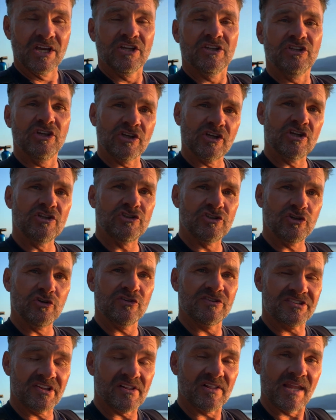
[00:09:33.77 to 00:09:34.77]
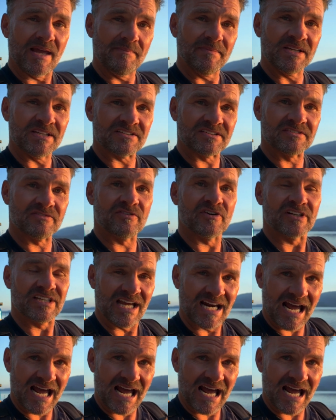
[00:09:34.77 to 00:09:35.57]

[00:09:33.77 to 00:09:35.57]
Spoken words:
you can choose the limits for your